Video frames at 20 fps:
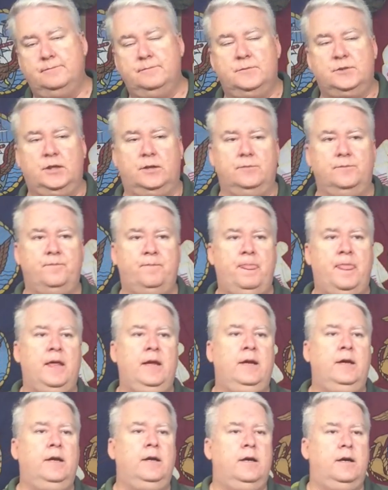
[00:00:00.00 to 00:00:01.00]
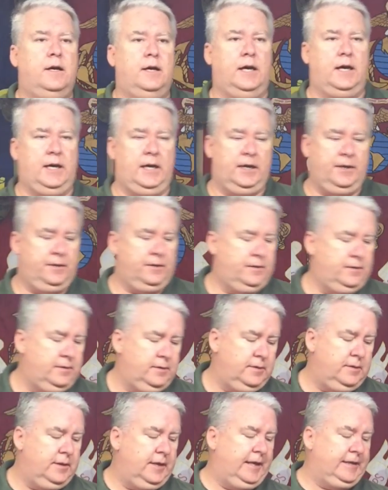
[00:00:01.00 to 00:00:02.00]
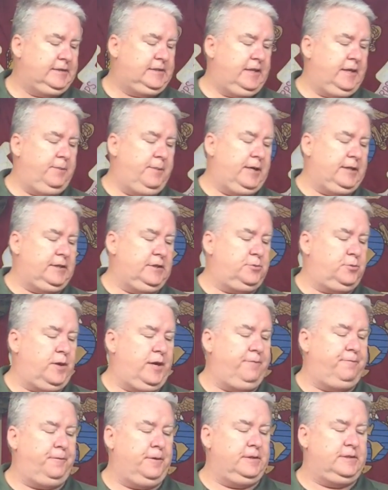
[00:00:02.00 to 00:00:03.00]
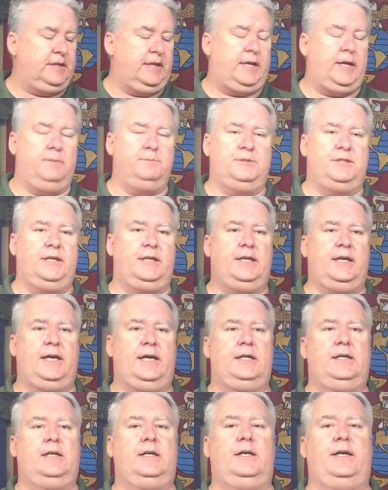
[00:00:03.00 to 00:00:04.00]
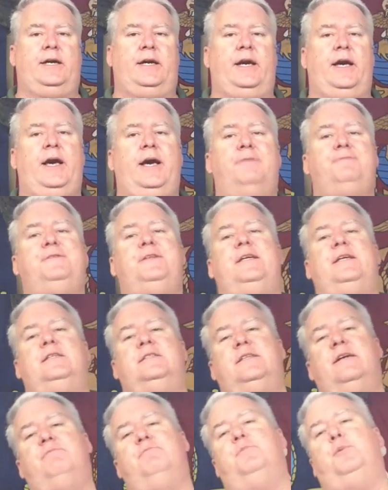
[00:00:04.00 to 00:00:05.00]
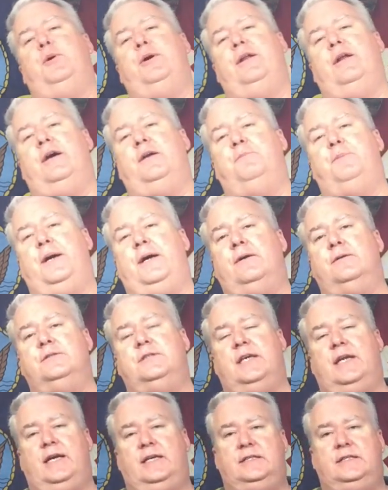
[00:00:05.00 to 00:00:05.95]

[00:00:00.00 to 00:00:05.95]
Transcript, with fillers: So, nice thing about this rifle is it comes in at a hefty 7.9 pounds, and